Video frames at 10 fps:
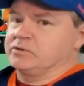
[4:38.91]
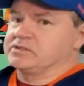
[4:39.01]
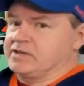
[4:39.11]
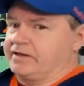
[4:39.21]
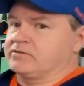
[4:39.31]

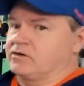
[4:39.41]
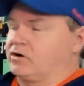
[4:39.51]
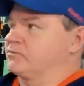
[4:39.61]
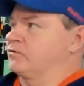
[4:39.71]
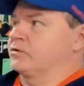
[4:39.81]
He's ninth in
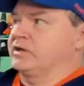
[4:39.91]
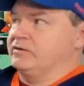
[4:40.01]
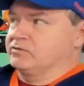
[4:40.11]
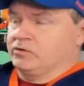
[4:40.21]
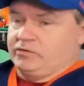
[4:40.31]
Hart voting,
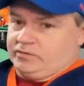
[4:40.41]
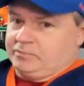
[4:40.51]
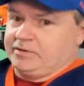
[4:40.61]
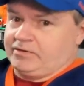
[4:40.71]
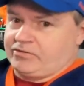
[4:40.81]
even though he only
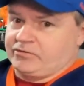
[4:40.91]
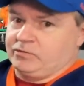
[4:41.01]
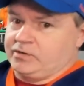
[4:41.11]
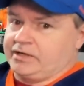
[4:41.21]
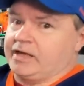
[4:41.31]
played
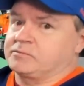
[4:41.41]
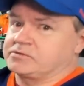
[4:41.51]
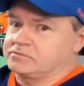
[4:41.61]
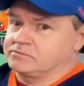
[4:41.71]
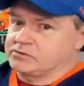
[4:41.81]
31
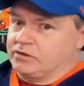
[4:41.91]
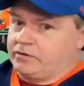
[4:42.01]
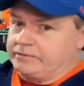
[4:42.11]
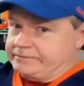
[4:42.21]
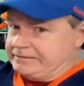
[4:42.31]
games.
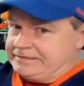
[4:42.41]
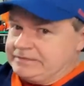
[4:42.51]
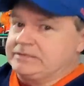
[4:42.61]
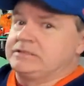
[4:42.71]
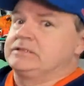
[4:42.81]
So
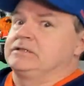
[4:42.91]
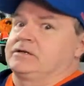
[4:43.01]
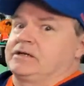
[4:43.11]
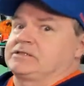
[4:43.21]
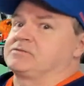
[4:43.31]

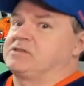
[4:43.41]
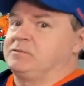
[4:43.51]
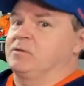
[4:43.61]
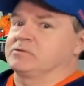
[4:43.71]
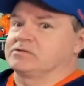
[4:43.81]
because I've
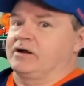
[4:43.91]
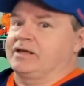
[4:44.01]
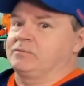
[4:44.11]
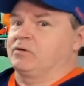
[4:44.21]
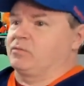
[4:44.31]
seen people
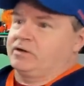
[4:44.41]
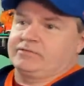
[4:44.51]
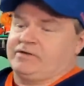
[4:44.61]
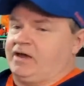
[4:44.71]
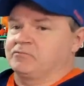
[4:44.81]
talking about, well,
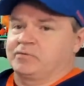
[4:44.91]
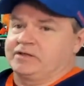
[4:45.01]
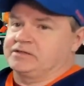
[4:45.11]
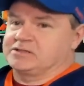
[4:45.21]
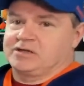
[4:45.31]
if you haven't
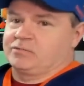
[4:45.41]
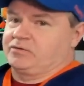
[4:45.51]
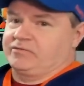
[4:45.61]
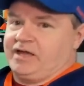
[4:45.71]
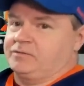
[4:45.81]
played this
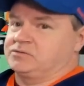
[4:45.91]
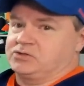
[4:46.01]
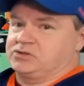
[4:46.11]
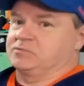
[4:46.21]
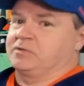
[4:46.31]
number of games, you
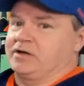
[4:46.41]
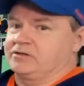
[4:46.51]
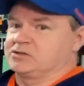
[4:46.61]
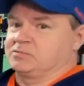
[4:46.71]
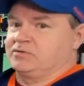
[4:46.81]
shouldn't be
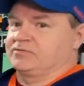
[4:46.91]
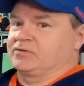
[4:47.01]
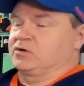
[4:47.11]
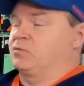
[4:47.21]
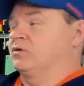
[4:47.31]
eligible
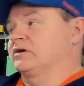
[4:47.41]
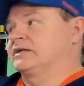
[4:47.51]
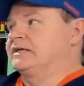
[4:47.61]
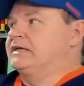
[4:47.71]
for an award.